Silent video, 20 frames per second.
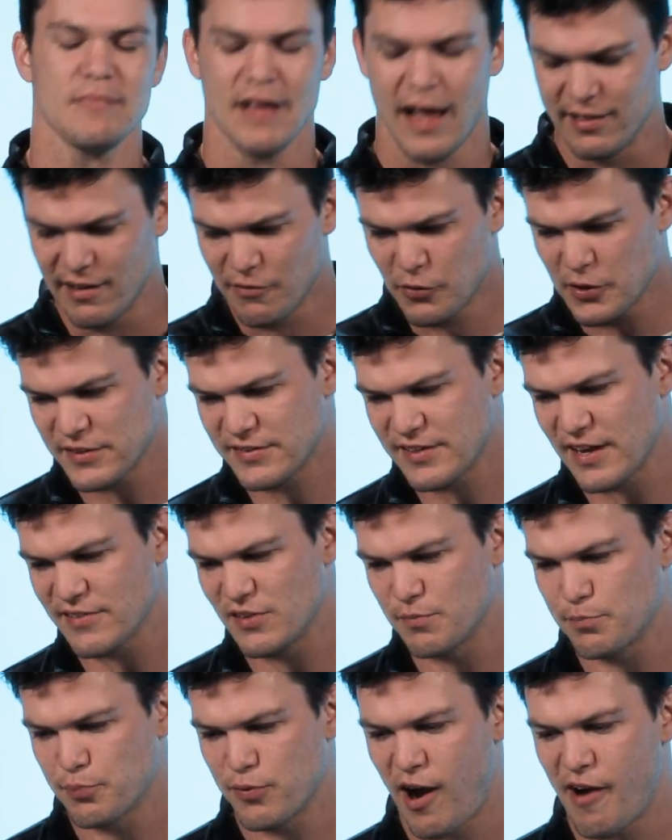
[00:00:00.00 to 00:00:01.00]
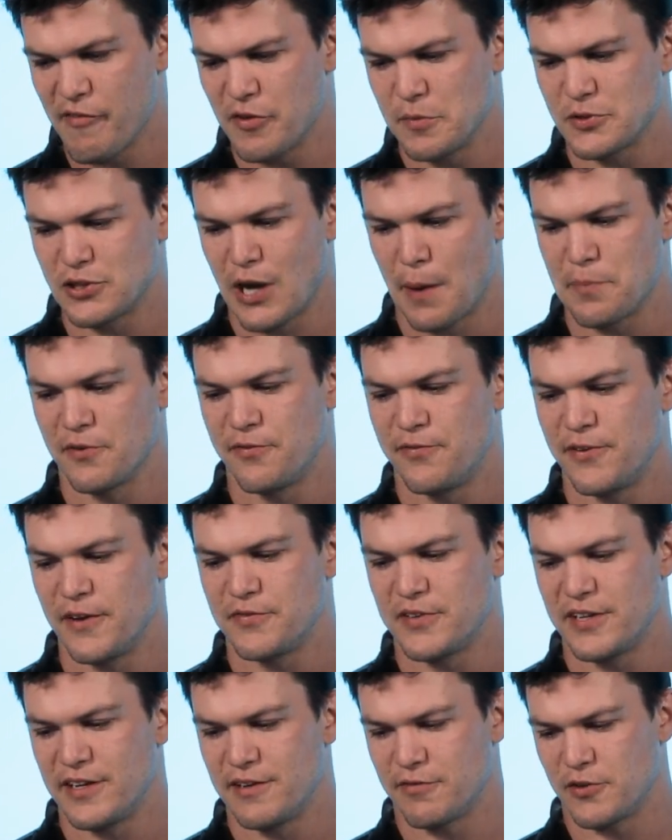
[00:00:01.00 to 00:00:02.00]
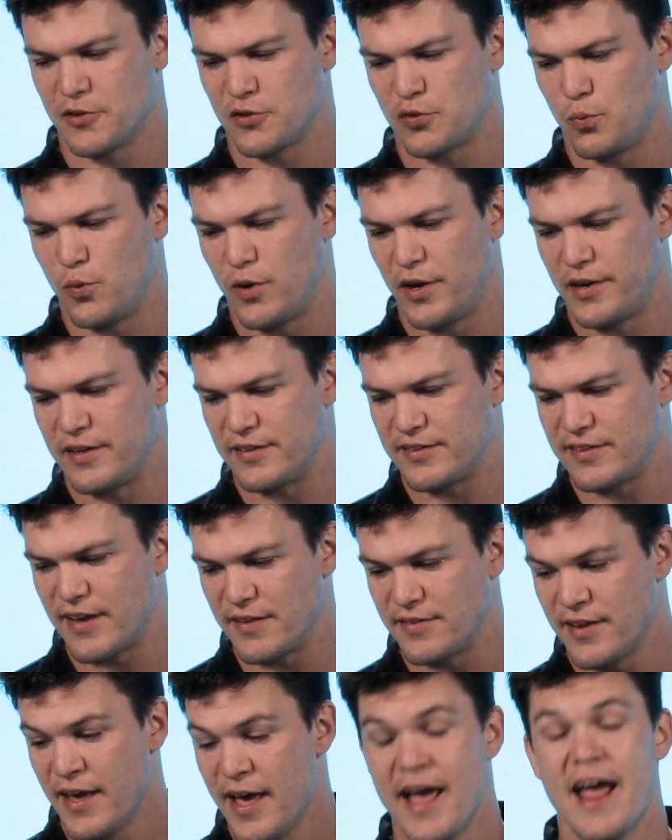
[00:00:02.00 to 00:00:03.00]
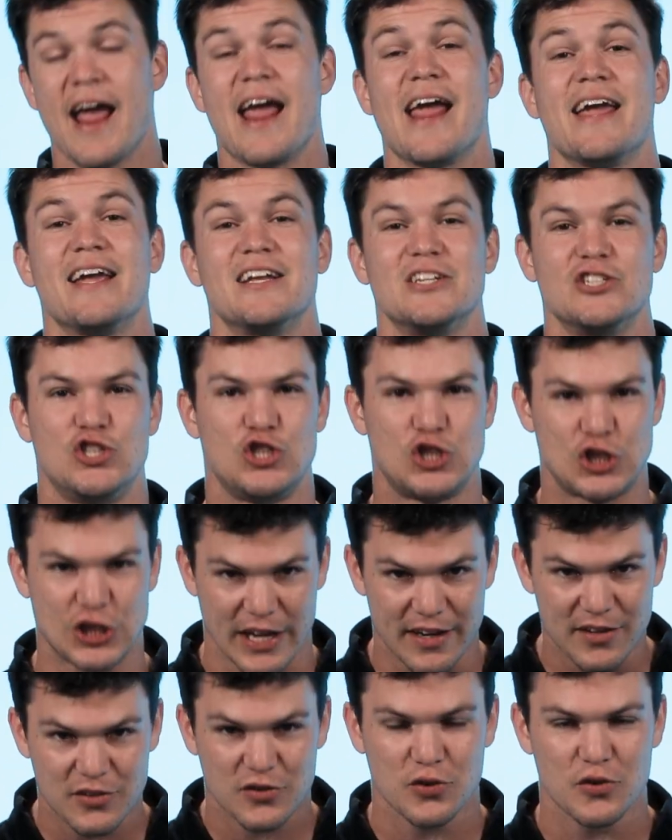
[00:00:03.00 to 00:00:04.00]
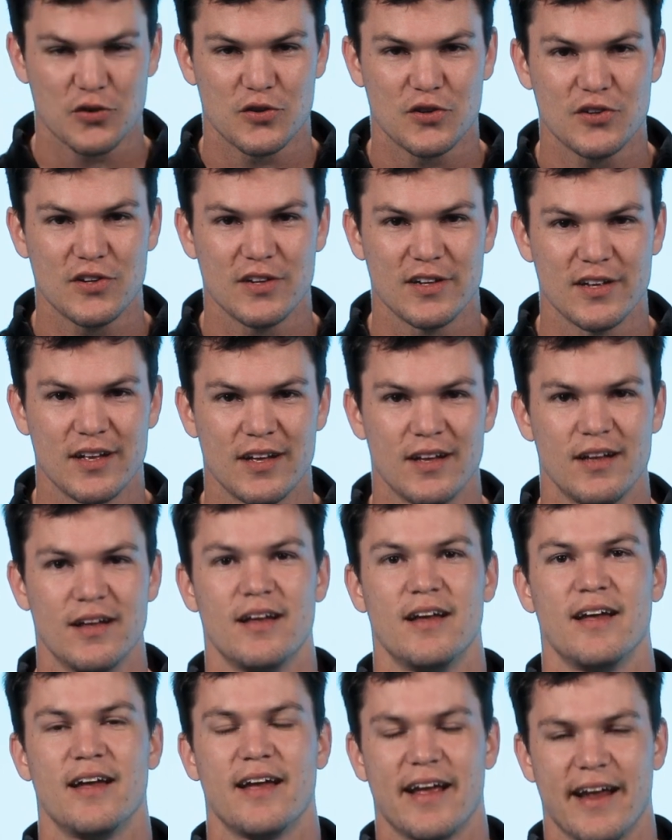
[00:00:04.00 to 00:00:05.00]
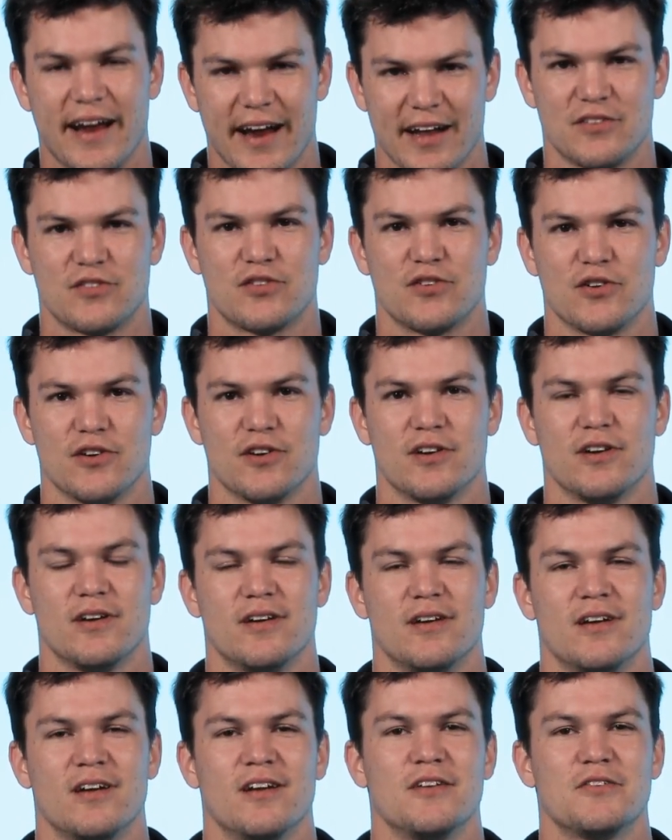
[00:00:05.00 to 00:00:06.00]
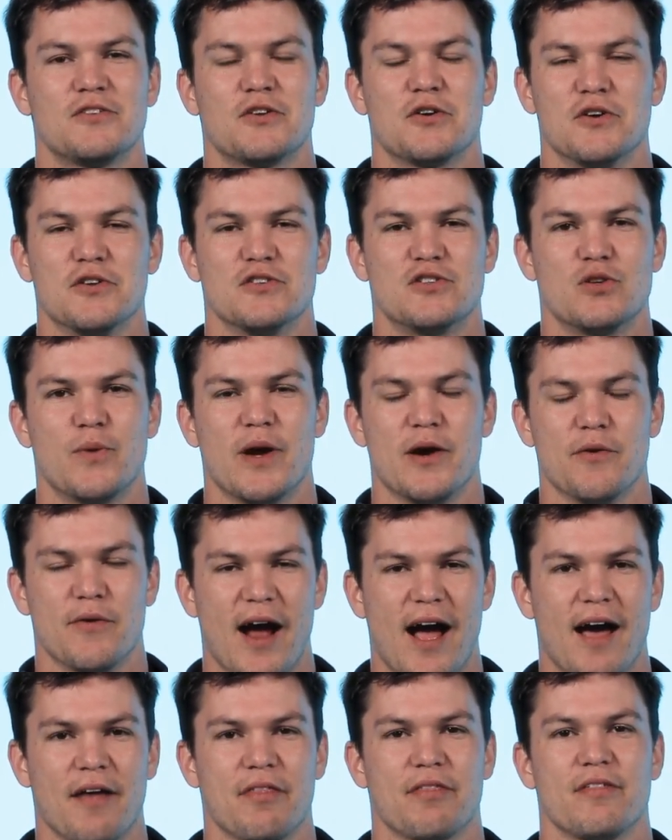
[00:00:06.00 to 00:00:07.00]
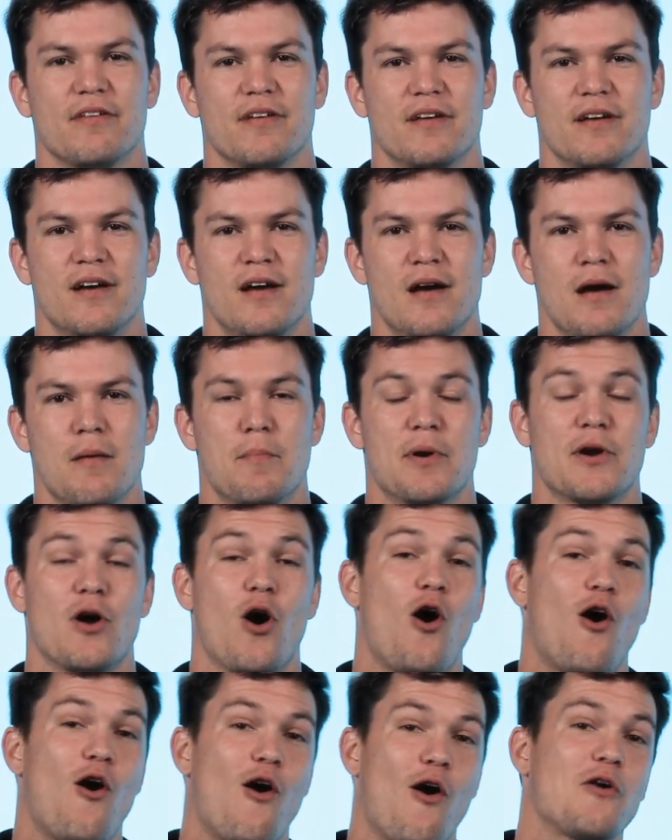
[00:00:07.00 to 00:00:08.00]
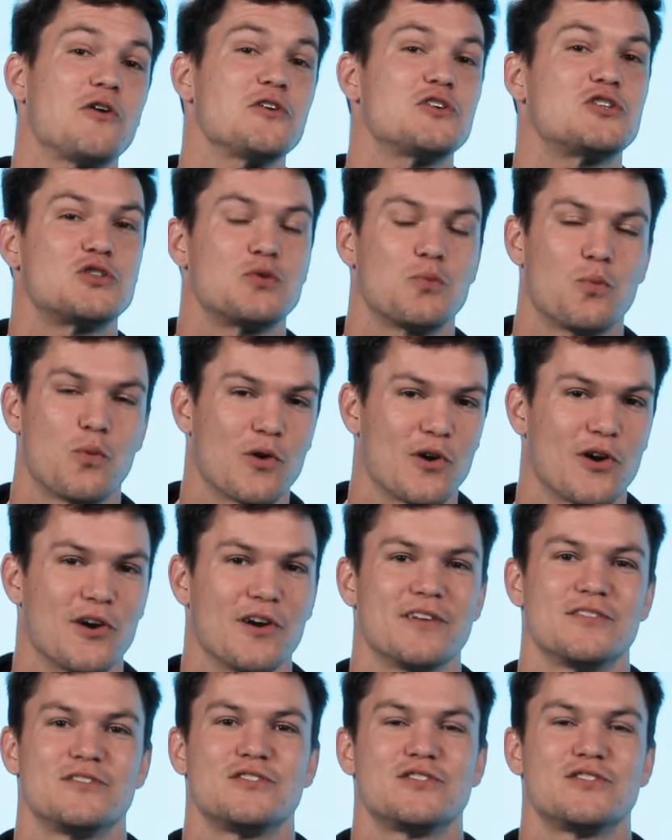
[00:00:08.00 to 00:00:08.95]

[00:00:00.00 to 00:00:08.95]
I love what it says in Proverbs chapter 15, verse 1. It says, a gentle answer turns away wrath, but a harsh word